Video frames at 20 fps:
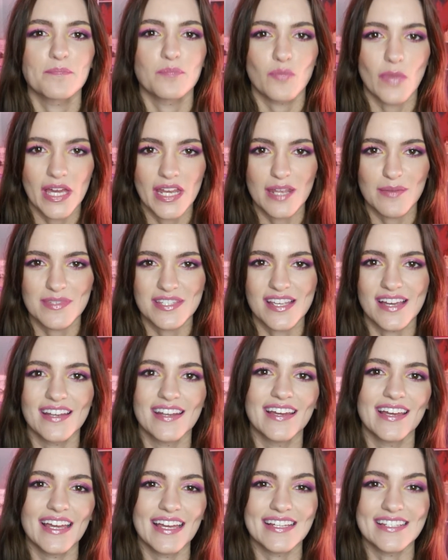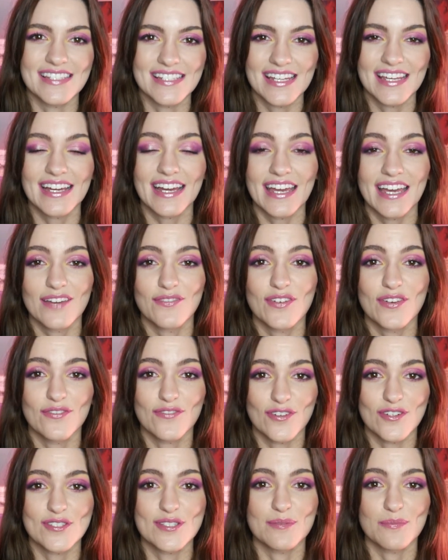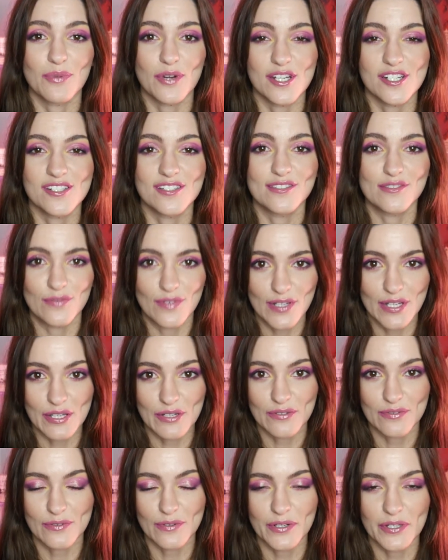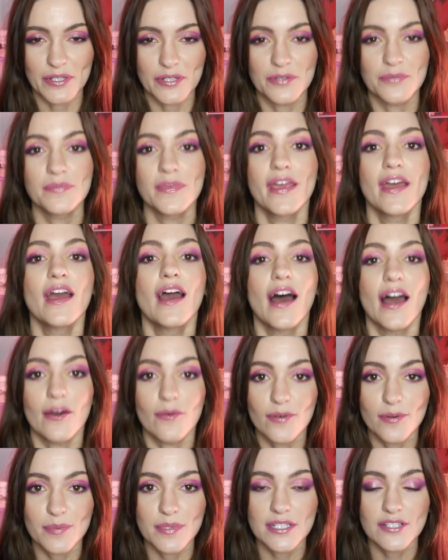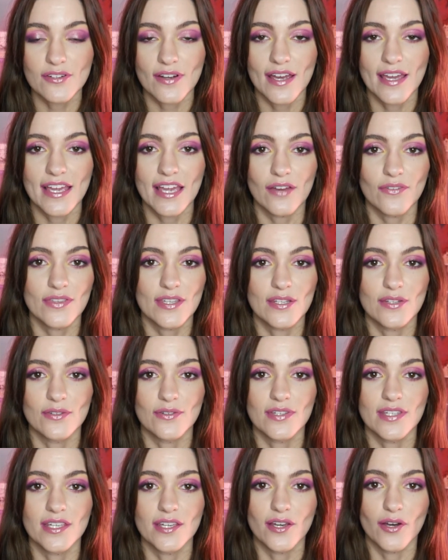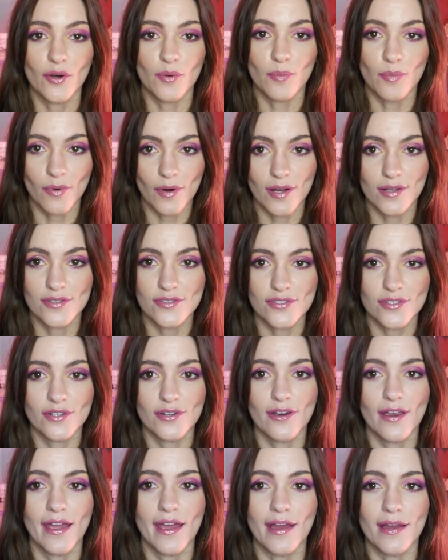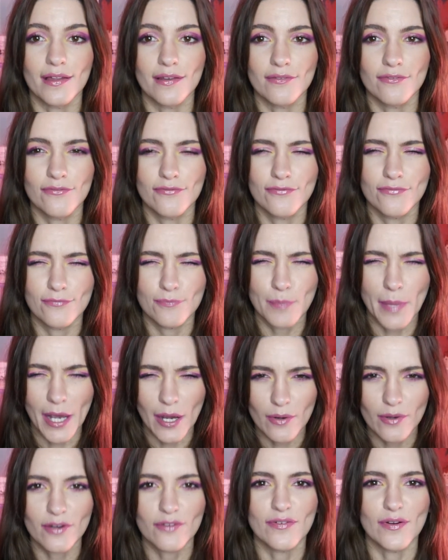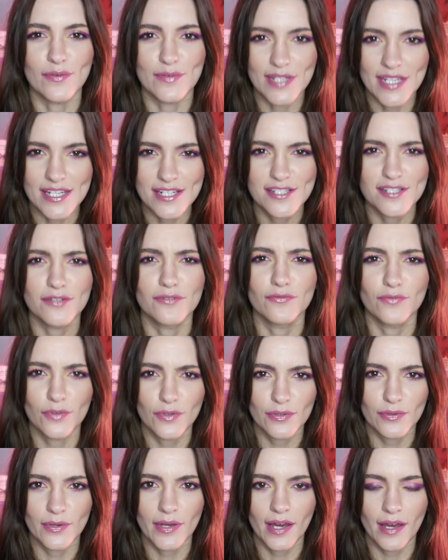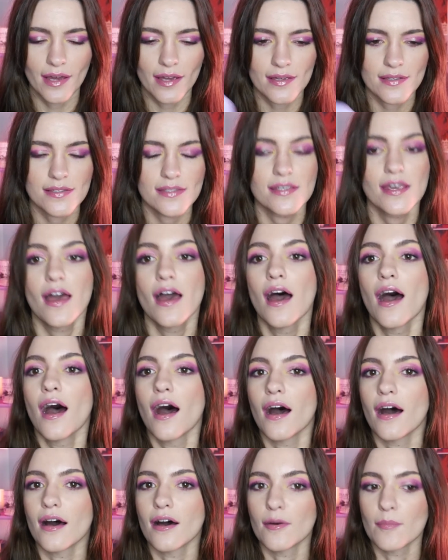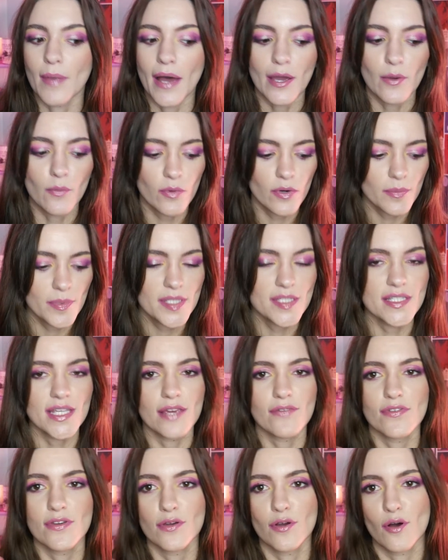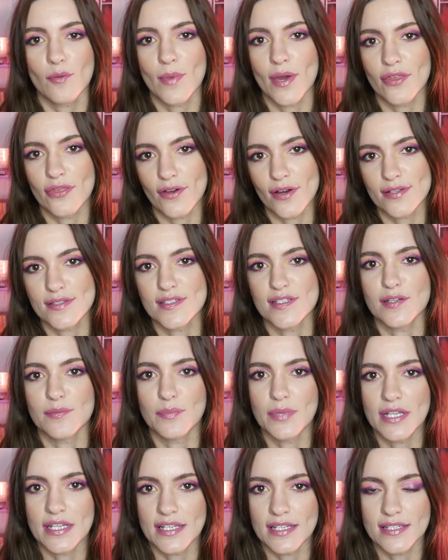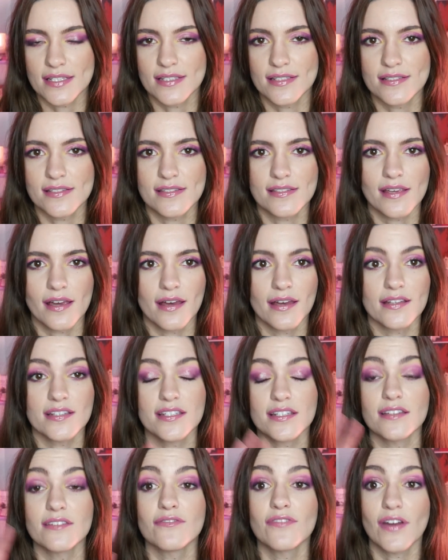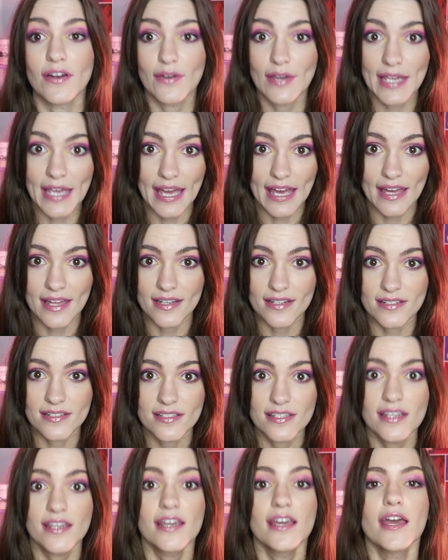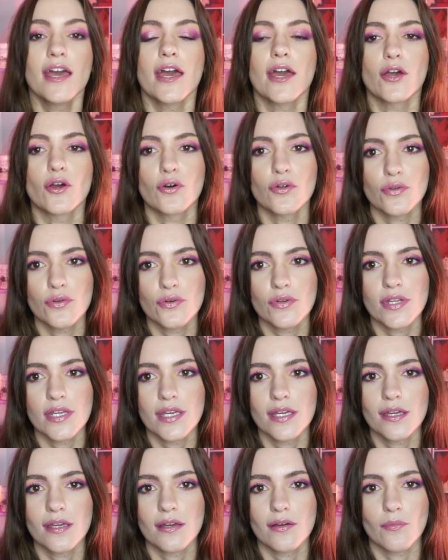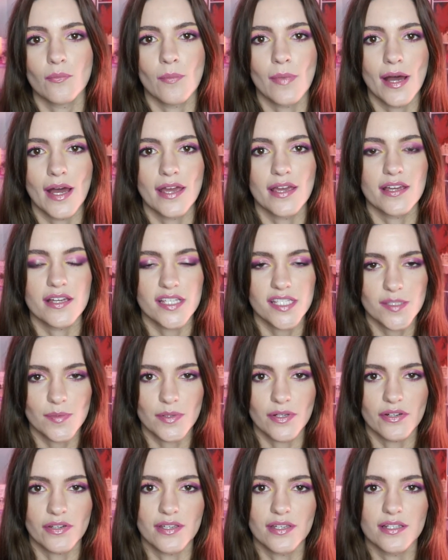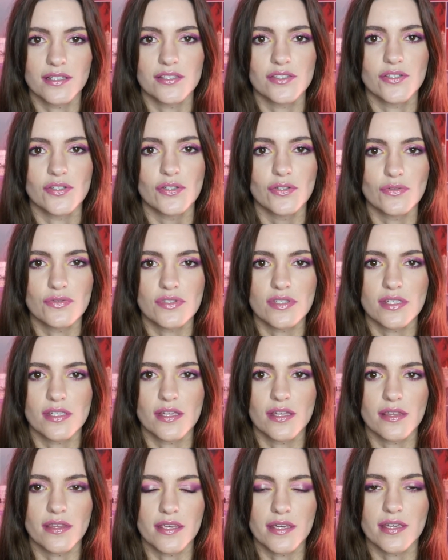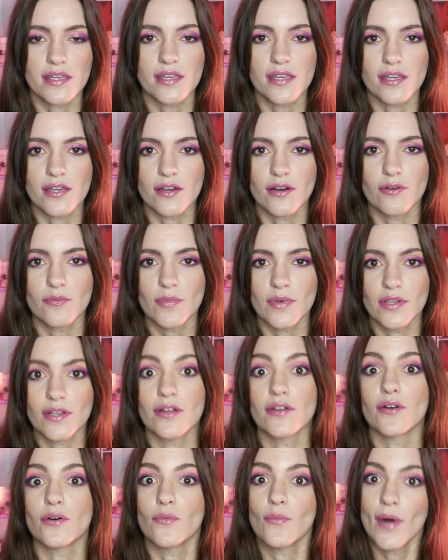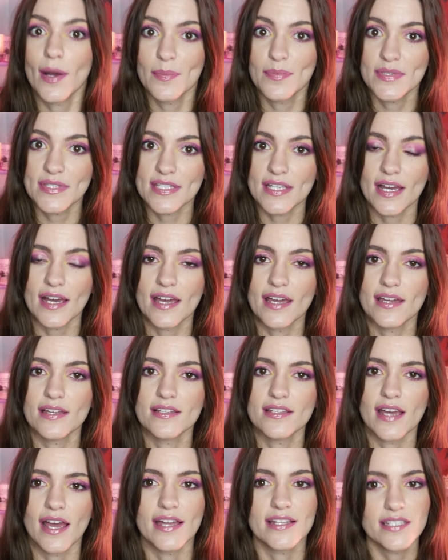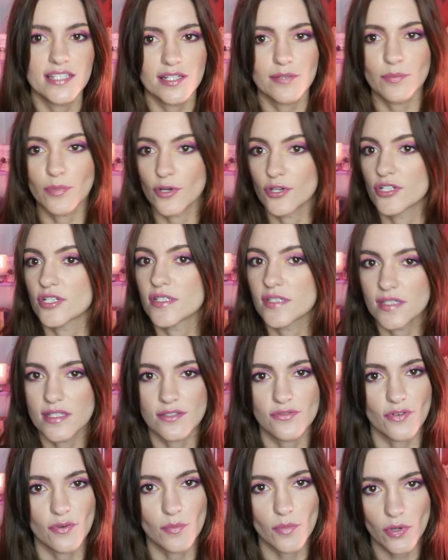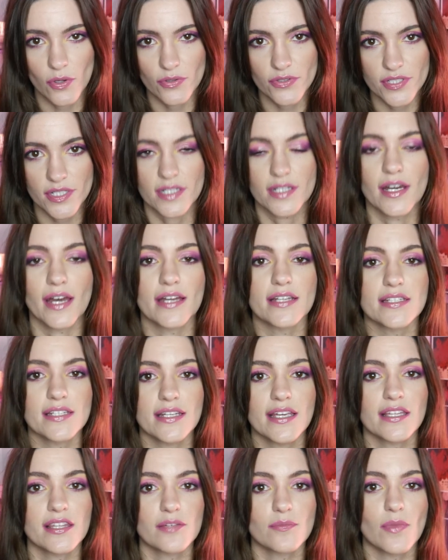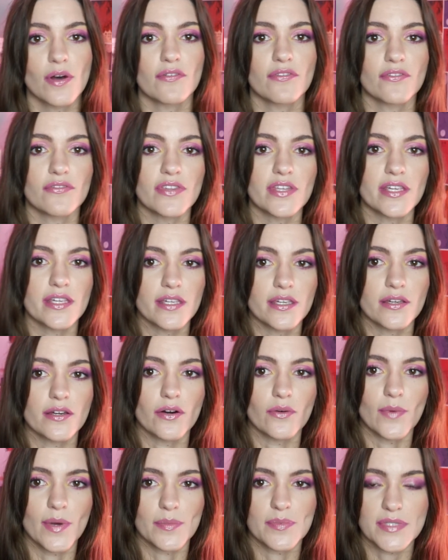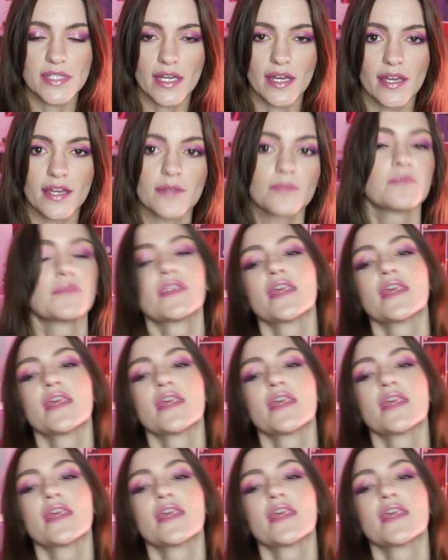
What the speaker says: My name is Hannah, and today I have a first impressions video for you. I will be trying out the new Kiko bronzer and powder foundation for you guys. I will be saving all my thoughts and opinions till the very end, including my experience using the Kiko Milano website. I didn't purchase these from Ulta. I did get them off of the Kiko website.